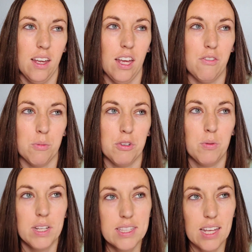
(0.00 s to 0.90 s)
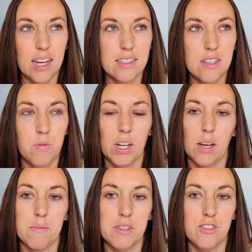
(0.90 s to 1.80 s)
if you're between sizes when it
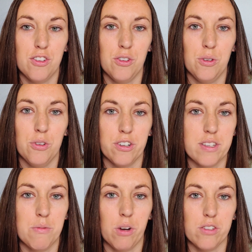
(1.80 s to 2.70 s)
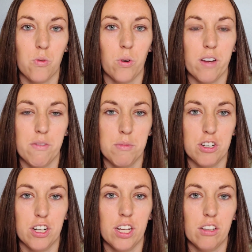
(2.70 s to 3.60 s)
comes to nursing bras or even
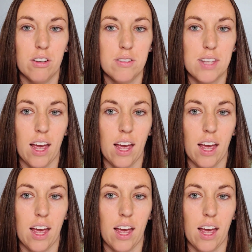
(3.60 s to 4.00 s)
maternity clothes,